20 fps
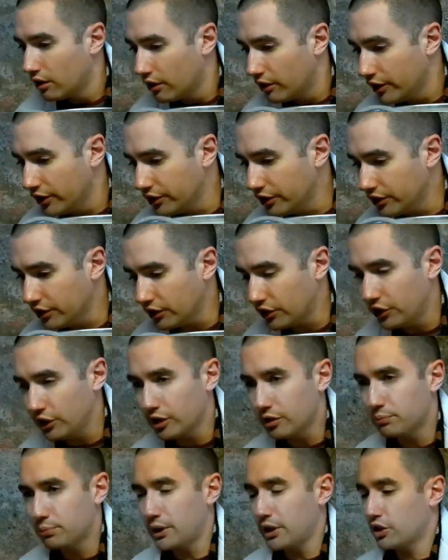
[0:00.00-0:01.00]
this is a
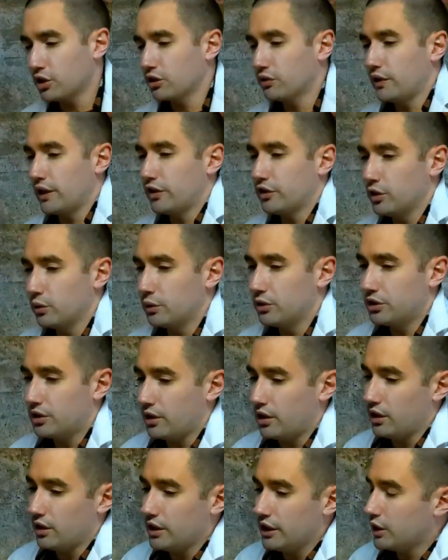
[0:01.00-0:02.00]
sealed pressure vessel which
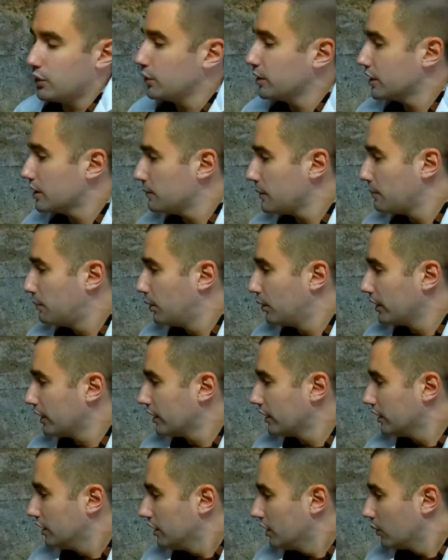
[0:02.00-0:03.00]
a liquid can be put
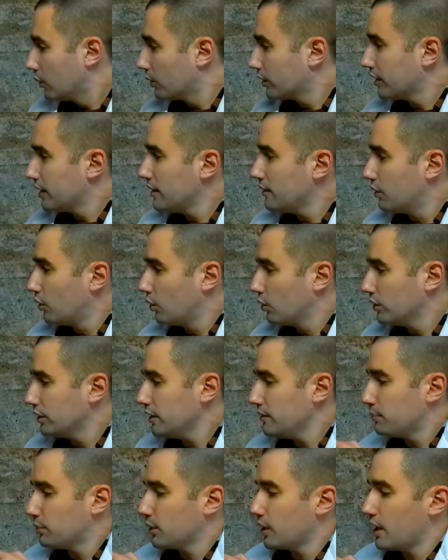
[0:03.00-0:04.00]
in, where the
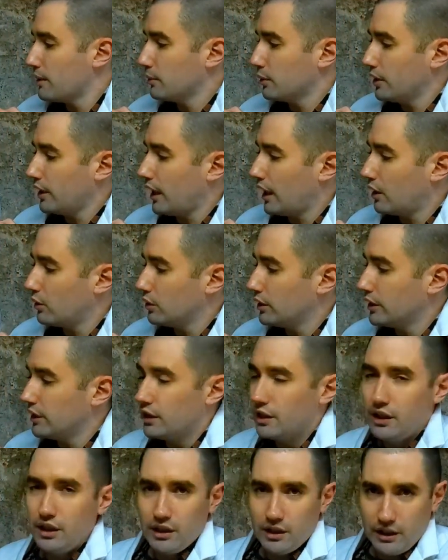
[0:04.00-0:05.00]
only primary
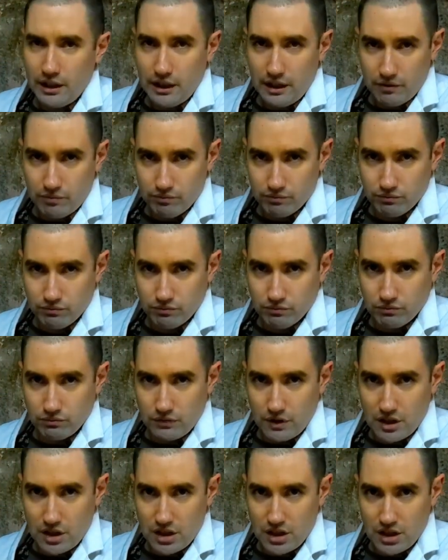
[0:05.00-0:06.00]
outlet
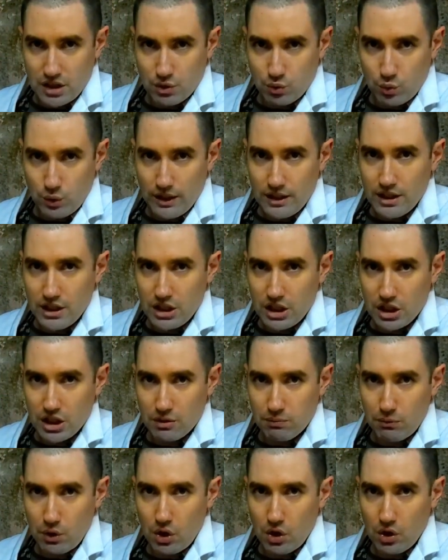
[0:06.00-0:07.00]
is this one
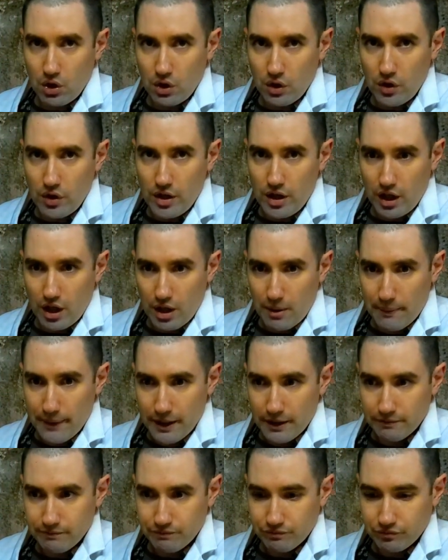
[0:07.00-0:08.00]
small
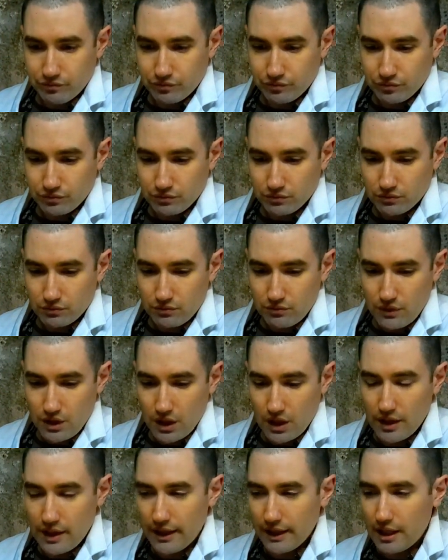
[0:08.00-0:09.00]
nub.
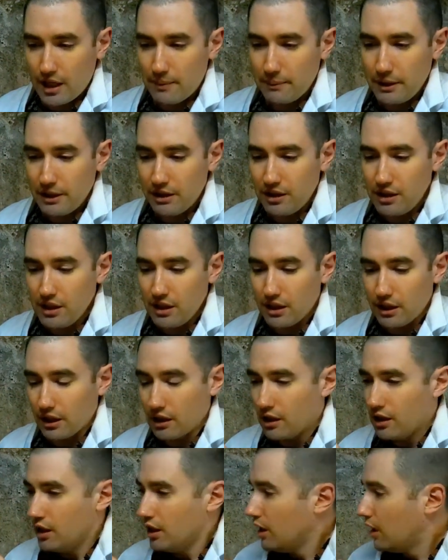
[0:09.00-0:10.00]
And that got me
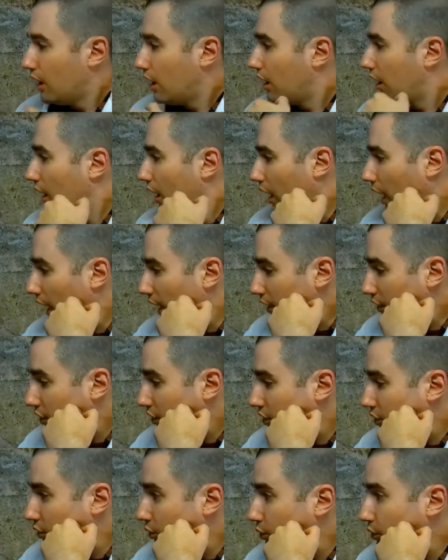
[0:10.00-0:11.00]
thinking, I
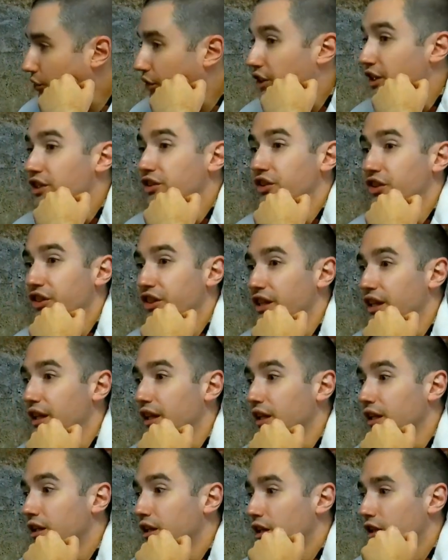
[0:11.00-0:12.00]
could use this
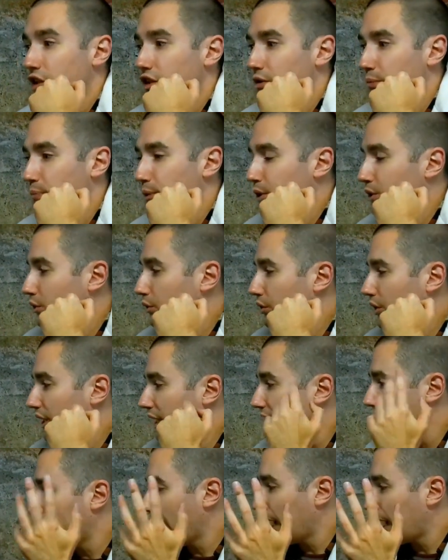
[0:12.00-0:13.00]
thing to produce a
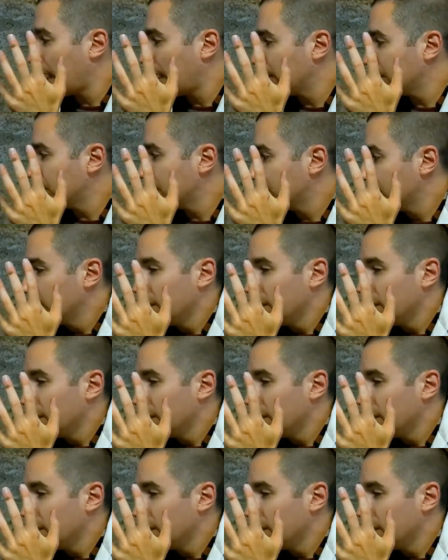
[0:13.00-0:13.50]
gas